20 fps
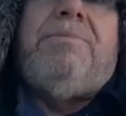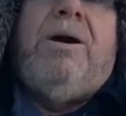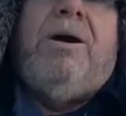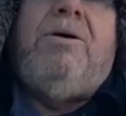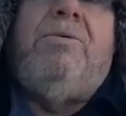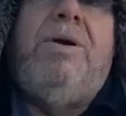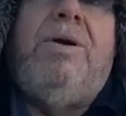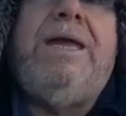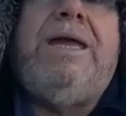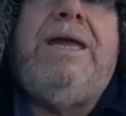
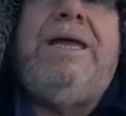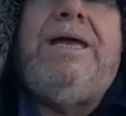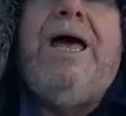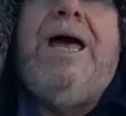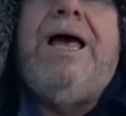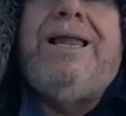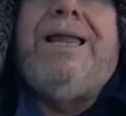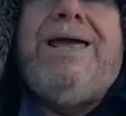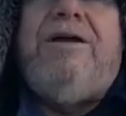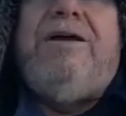But we
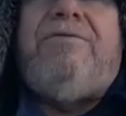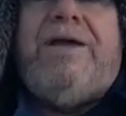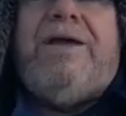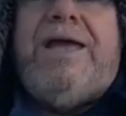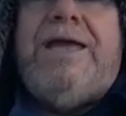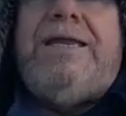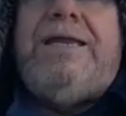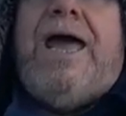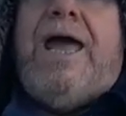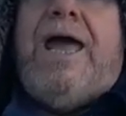live
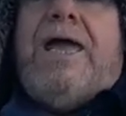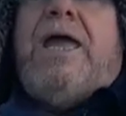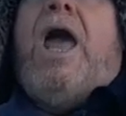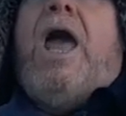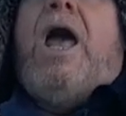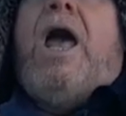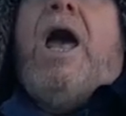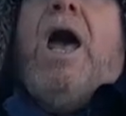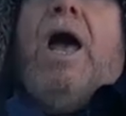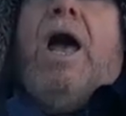in a
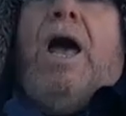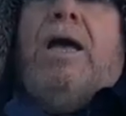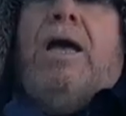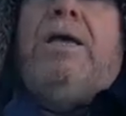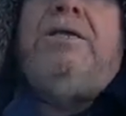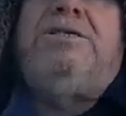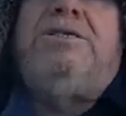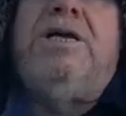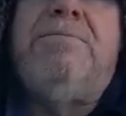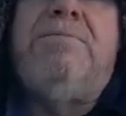
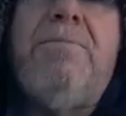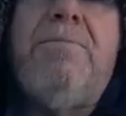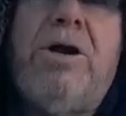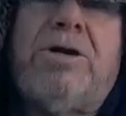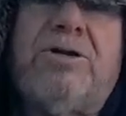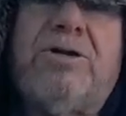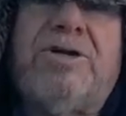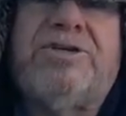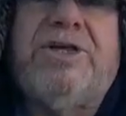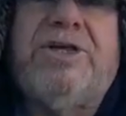
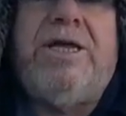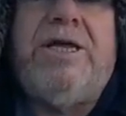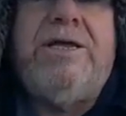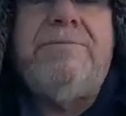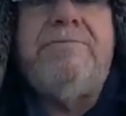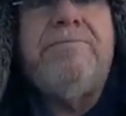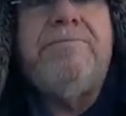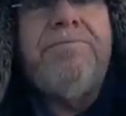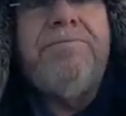democracy,